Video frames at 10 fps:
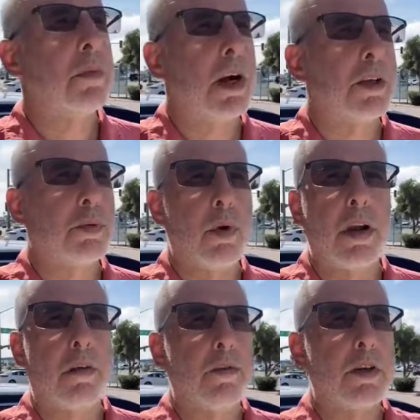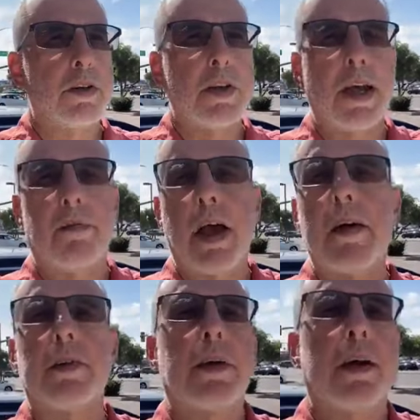But on Twitter, if you just say, I'm
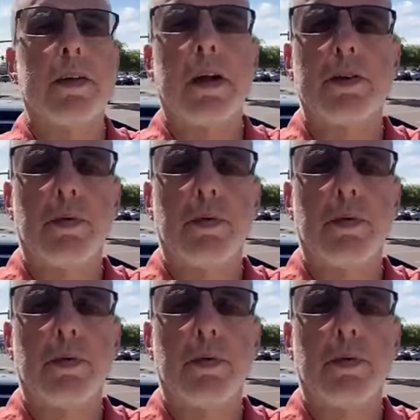advertising on